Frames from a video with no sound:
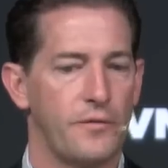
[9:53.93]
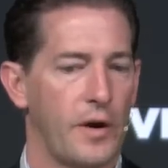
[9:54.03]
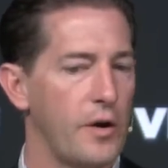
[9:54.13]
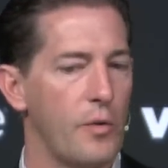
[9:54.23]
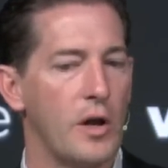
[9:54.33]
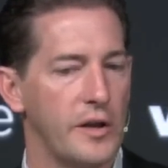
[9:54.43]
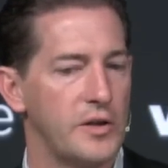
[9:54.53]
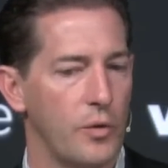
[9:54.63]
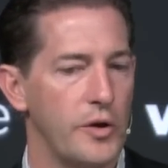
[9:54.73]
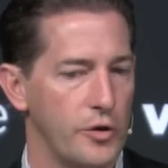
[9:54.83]
very well
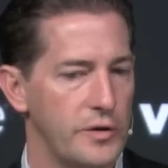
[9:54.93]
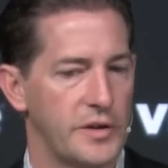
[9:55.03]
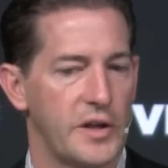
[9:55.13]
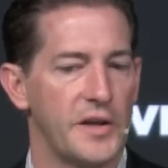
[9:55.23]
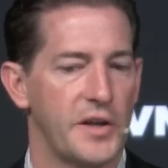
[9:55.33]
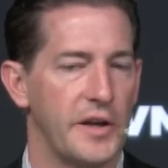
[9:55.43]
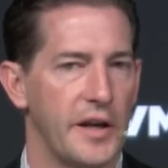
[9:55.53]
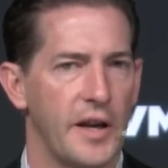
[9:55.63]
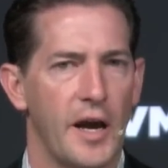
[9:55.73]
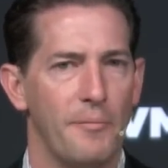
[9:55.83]
into what you're discussing,
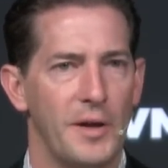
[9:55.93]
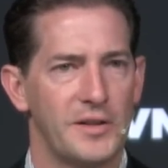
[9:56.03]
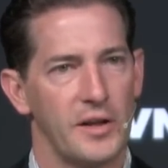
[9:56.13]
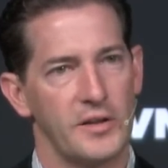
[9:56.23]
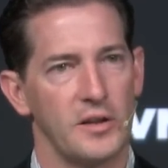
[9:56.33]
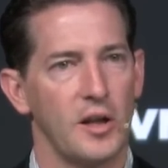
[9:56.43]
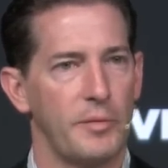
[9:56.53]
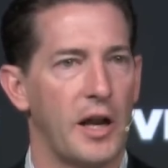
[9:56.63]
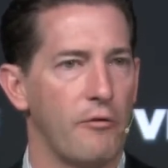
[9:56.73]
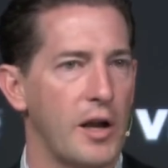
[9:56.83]
and um, it's, it's a little
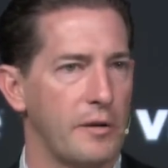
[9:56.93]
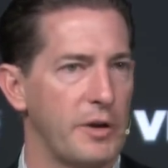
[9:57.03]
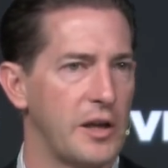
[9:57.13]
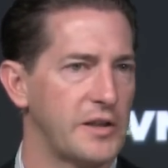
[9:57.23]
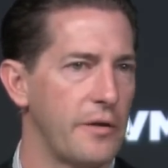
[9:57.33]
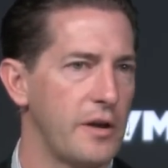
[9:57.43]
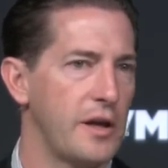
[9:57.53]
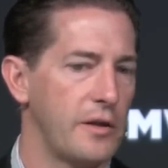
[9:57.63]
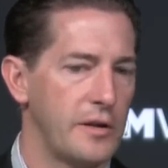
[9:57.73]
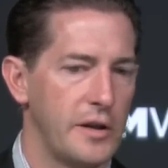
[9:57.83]
bit ironic because I
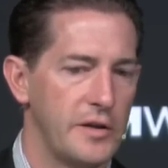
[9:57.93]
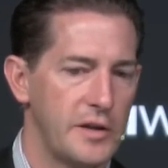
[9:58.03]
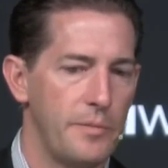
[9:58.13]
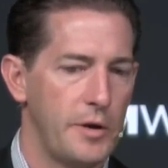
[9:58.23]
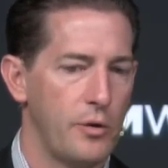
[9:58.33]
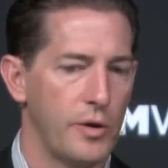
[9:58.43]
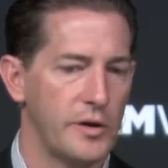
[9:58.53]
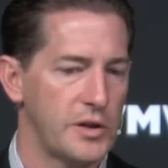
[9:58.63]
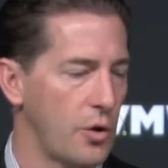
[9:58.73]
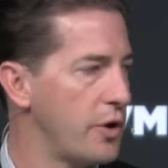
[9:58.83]
think that the CPU and
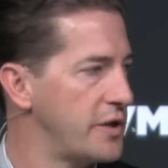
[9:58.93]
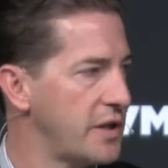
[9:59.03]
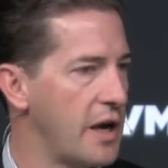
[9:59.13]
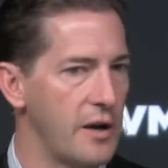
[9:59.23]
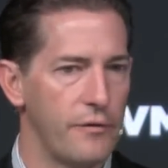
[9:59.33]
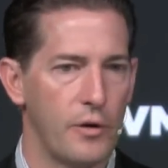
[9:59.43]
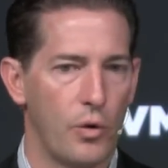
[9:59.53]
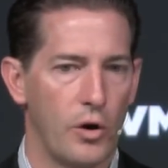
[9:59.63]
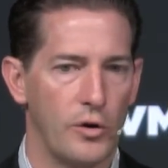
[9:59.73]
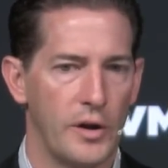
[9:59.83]
storage side of the
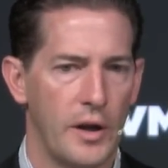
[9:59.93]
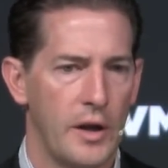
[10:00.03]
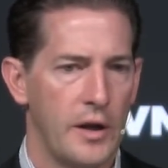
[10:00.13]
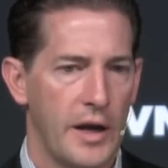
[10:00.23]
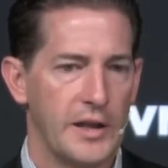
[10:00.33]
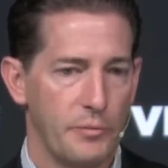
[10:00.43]
world has